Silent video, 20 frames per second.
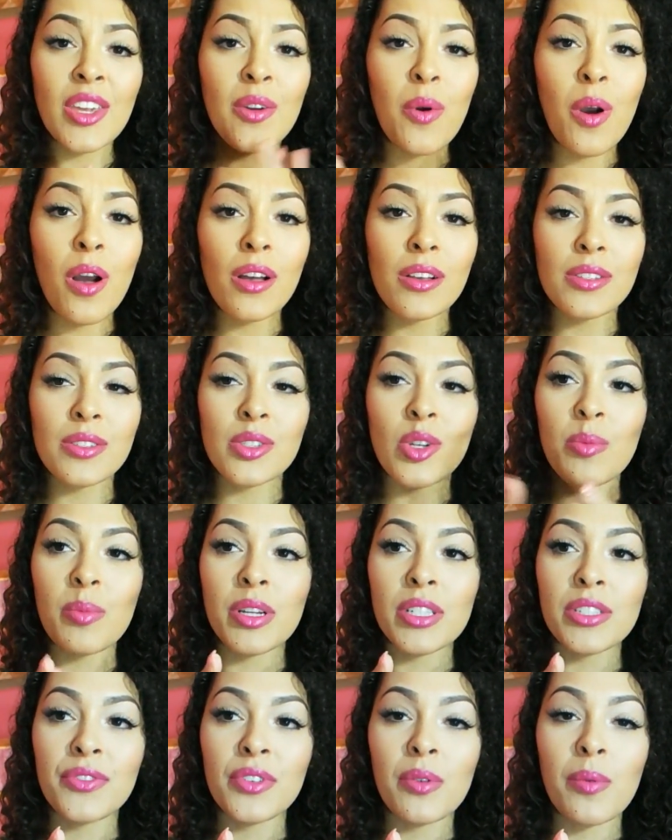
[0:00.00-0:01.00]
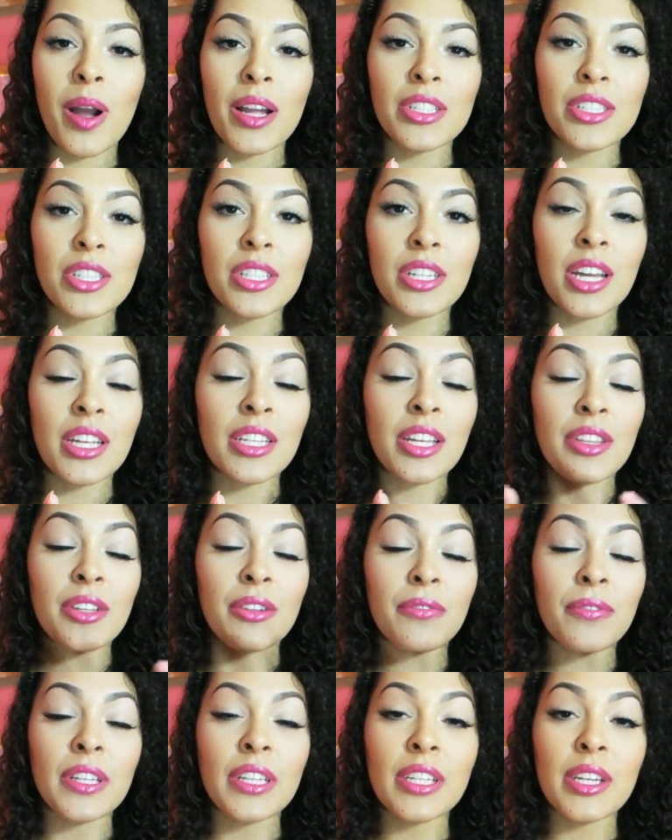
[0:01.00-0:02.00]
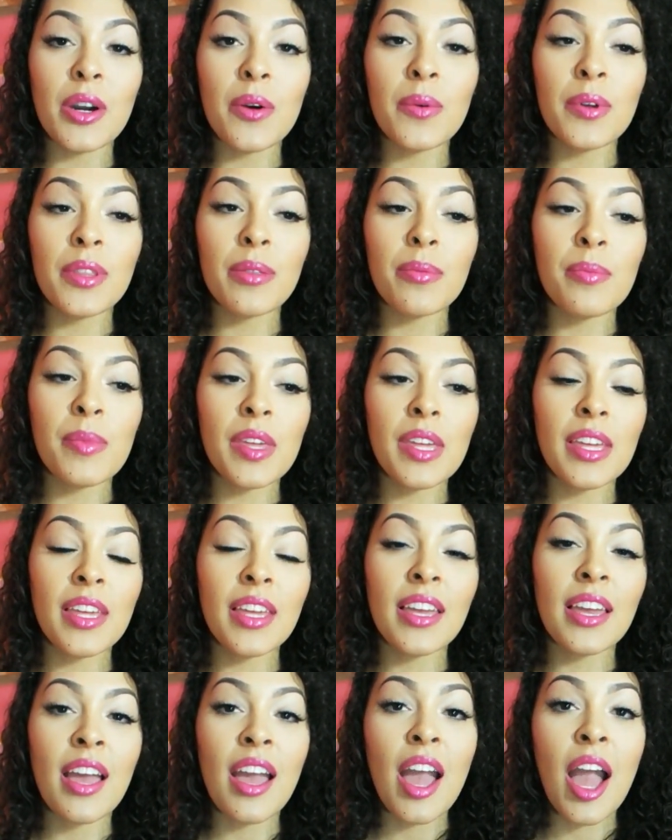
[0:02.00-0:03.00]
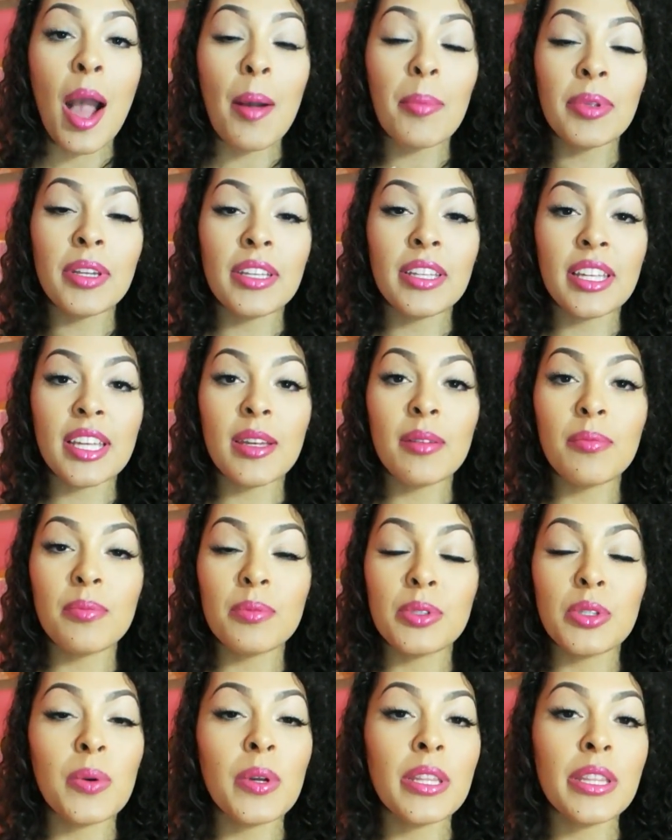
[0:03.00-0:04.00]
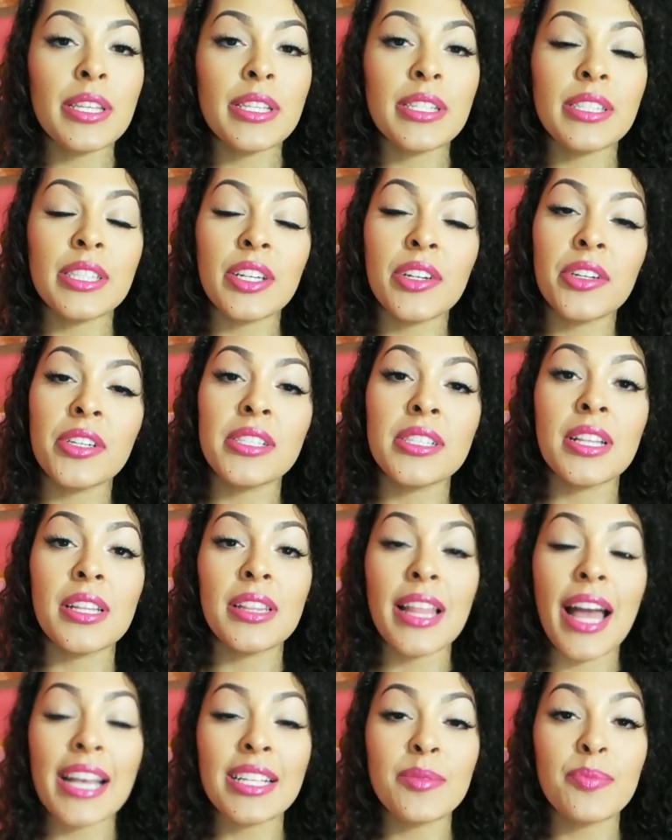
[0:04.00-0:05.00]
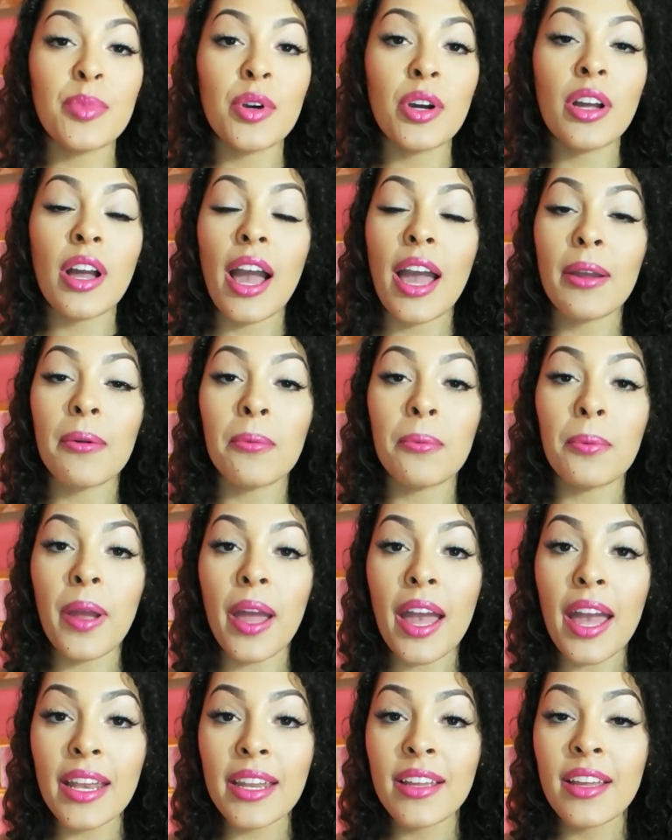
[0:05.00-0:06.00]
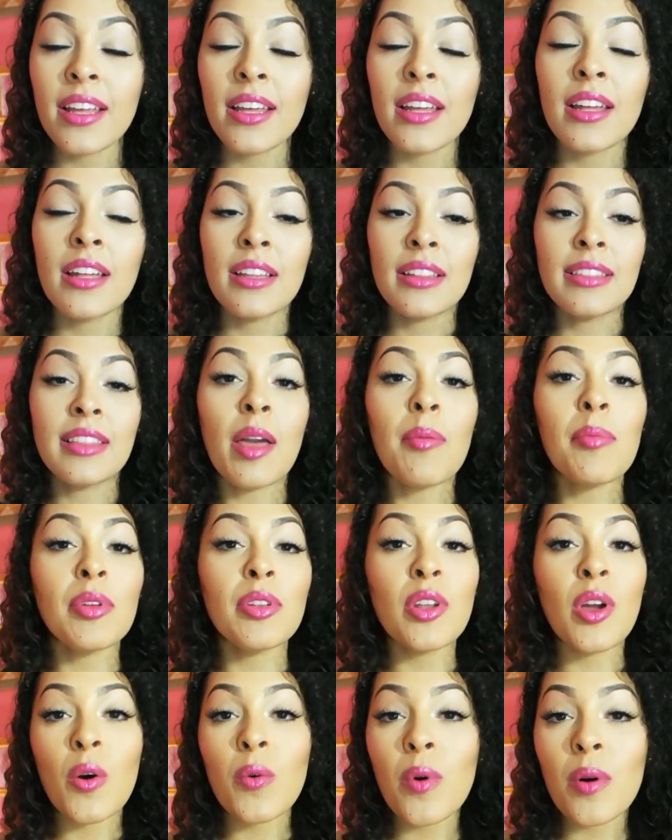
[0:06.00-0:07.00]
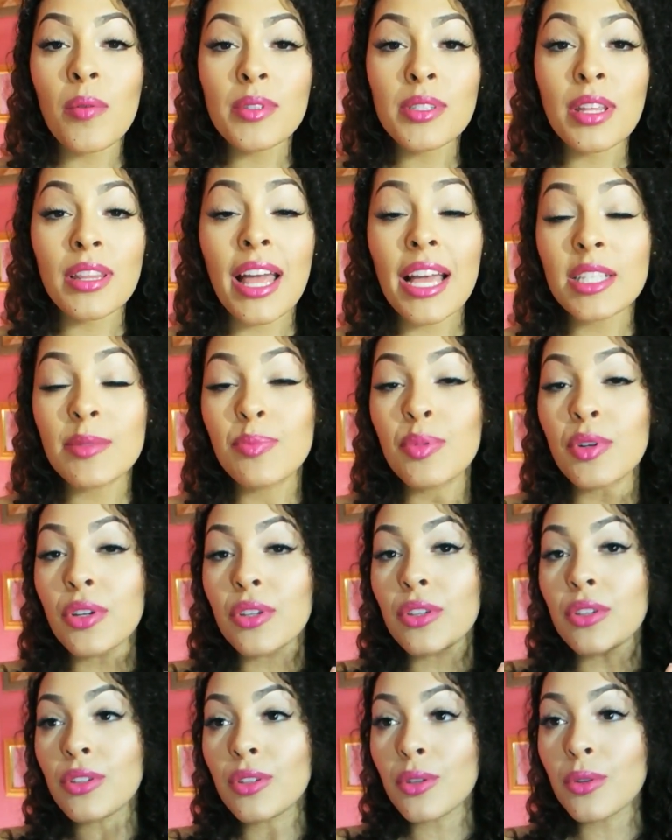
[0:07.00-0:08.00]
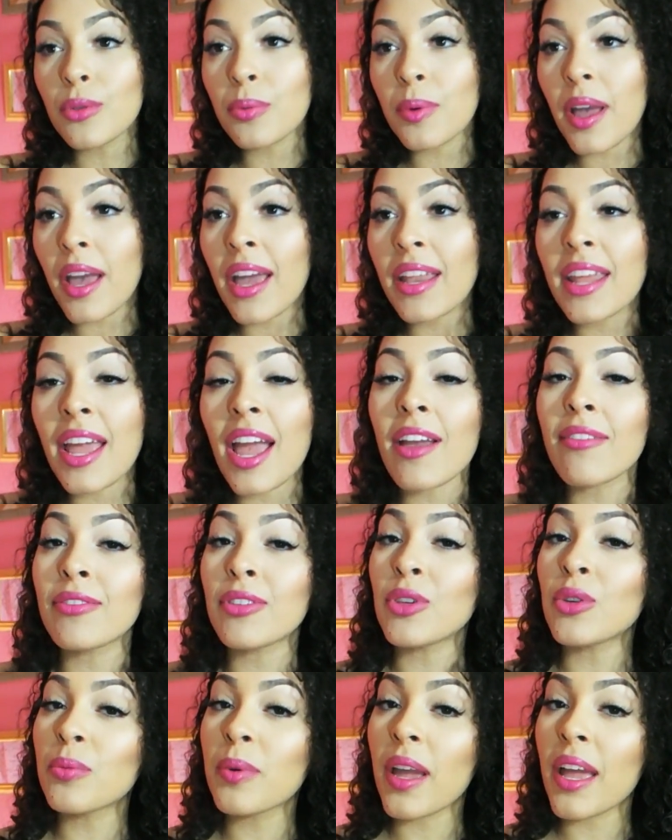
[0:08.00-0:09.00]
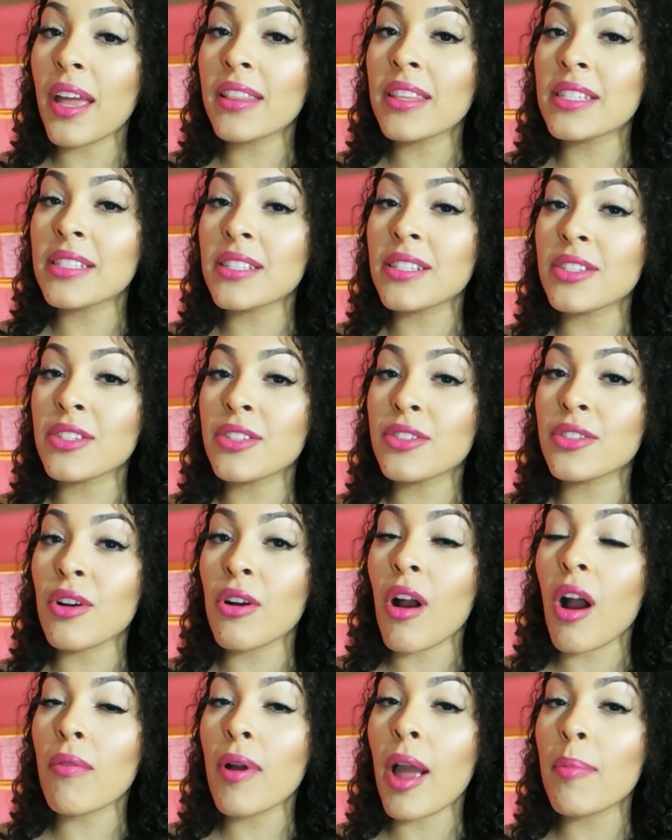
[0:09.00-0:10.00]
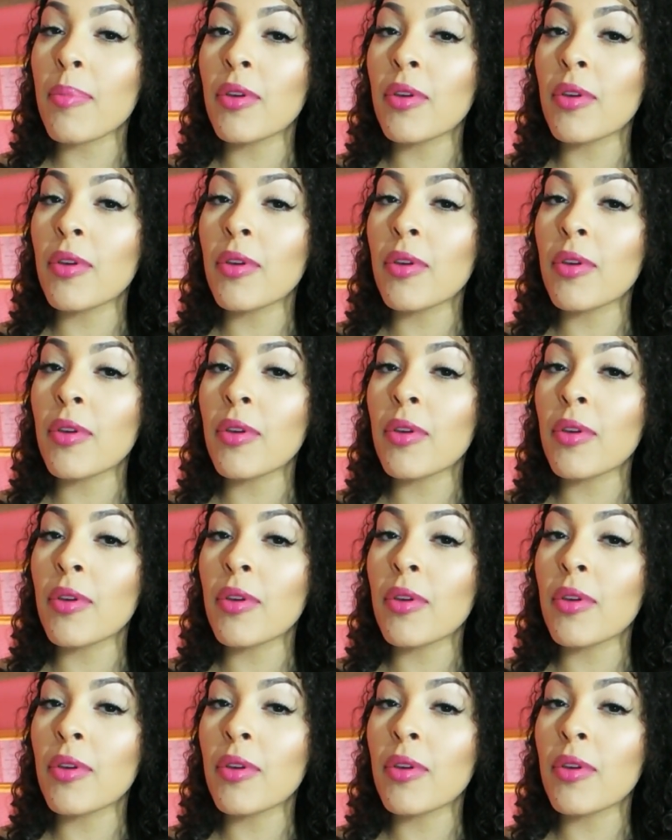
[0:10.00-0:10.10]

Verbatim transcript: you all so much for watching another video with me. I'm going to keep doing this series, the last book I read. Let me know, what was the last book you read? Have you read The Sisters Are Alright